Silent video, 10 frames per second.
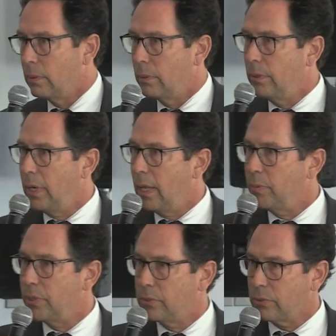Her name
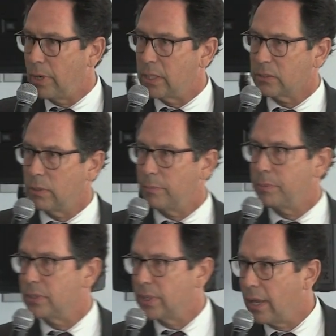in the transcript
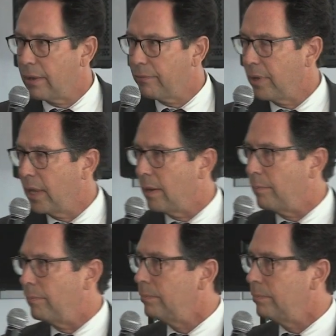is FM.